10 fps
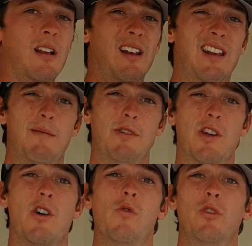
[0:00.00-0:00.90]
let me
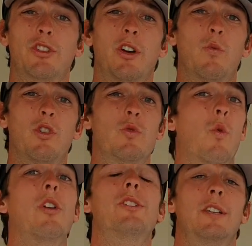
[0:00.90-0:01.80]
know also what you
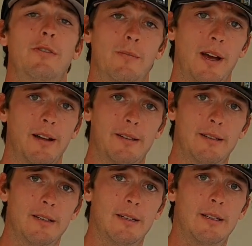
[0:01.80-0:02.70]
want to hear about.
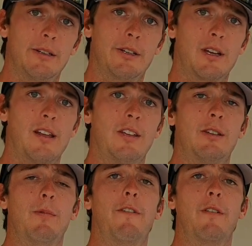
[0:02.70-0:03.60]
Okay, this is
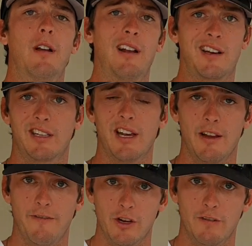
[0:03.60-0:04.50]
my, like I
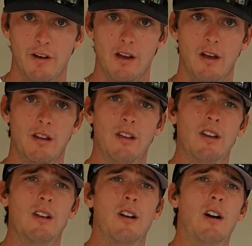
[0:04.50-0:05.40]
say, first video.
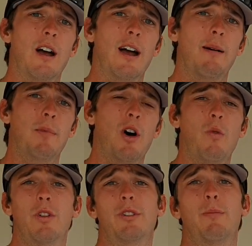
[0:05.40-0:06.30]
I
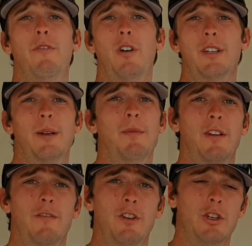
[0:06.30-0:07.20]
want to provide something
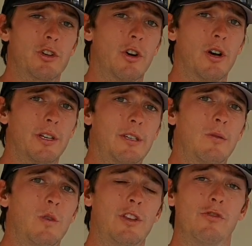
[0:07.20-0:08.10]
for you guys,
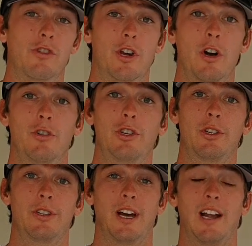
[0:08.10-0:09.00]
whether you're a coach,
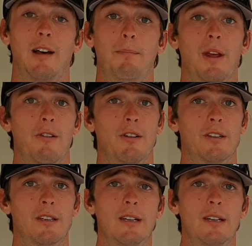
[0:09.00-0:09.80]
sailor, parent,